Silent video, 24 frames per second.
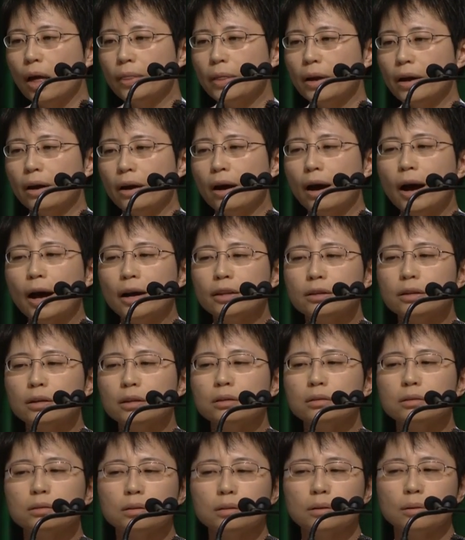there are
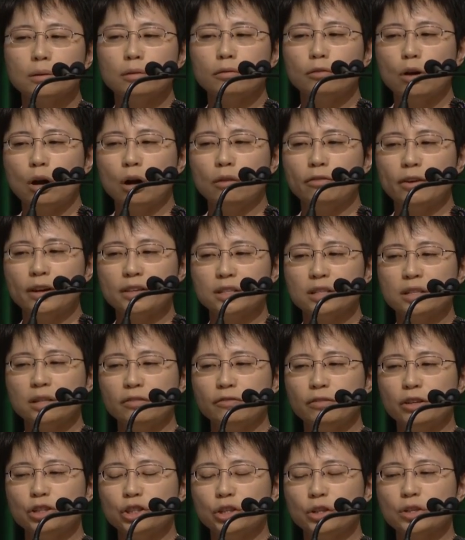either convexity
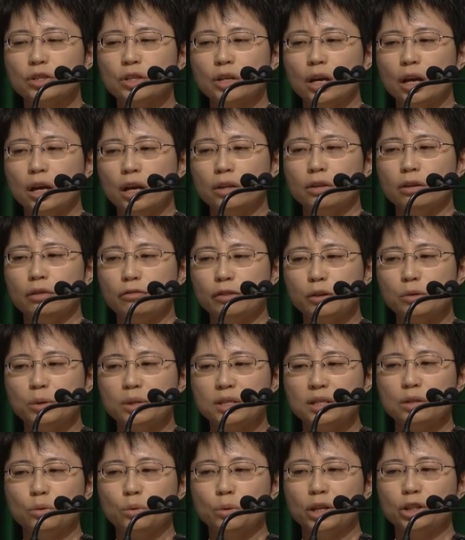features in the
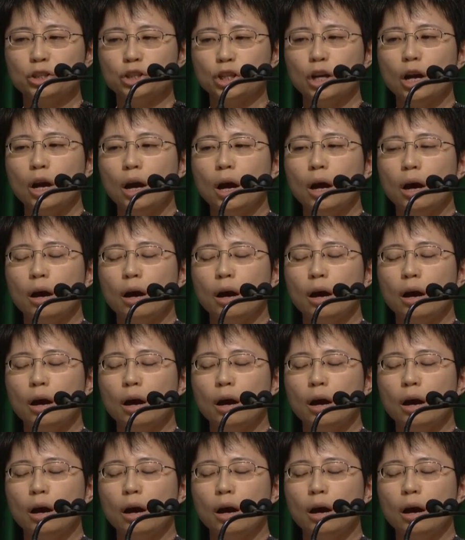frequency range